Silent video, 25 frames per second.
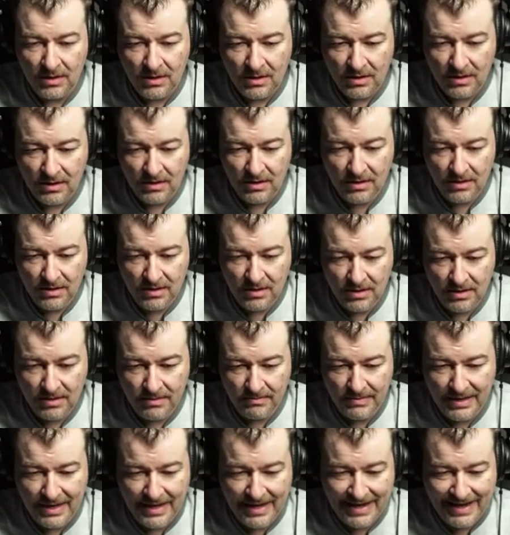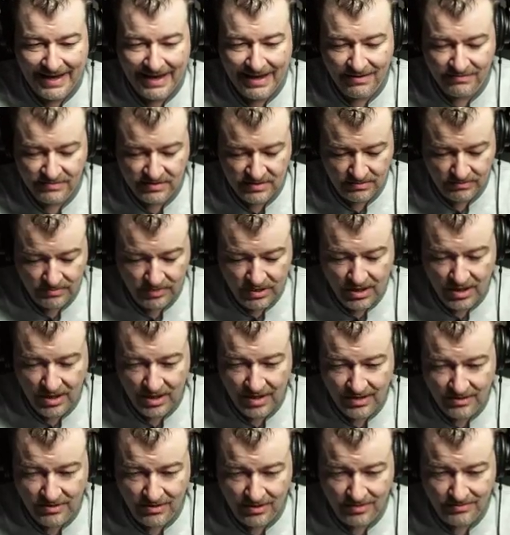Um, I have some god
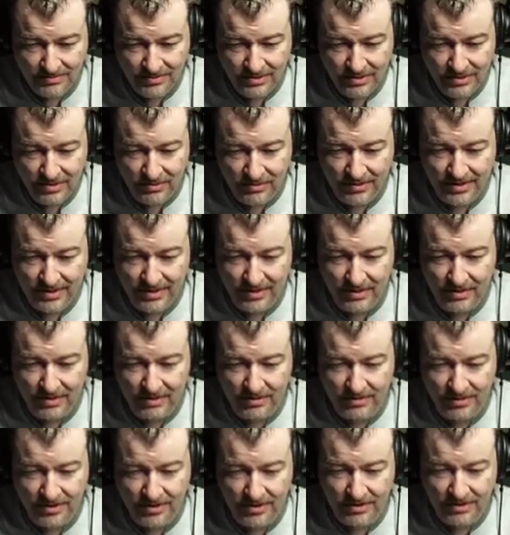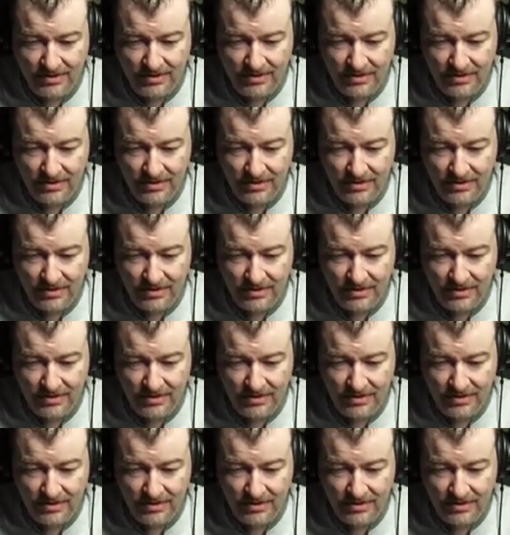armor going on.